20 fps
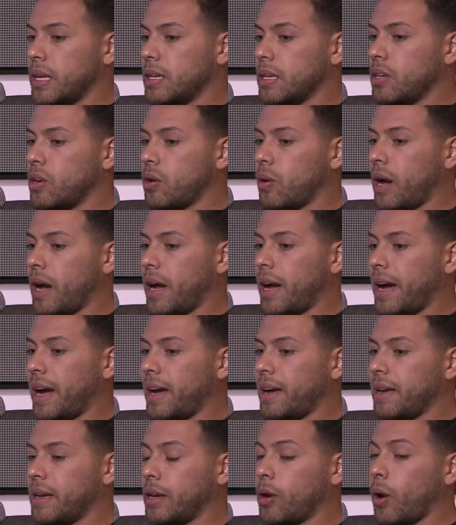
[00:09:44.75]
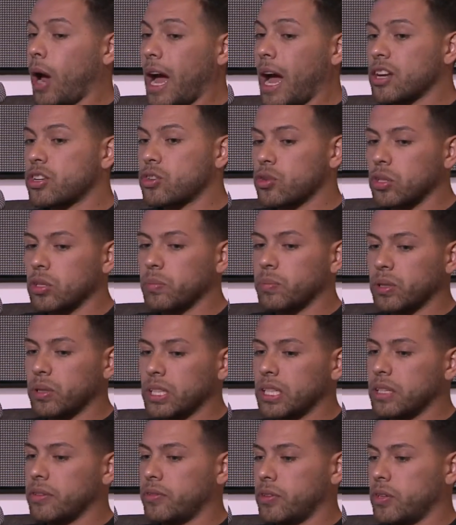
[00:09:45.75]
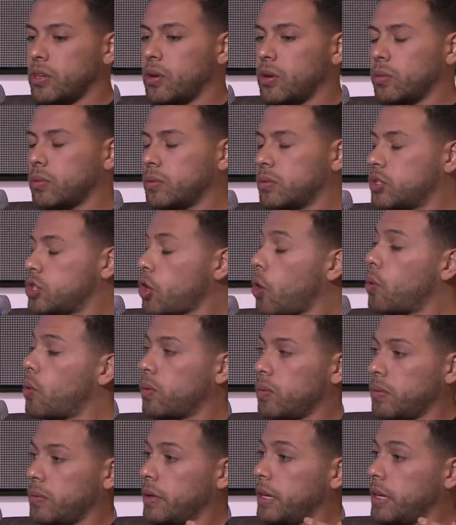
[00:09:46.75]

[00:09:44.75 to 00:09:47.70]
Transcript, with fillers: you know i you know i truly believe you know don't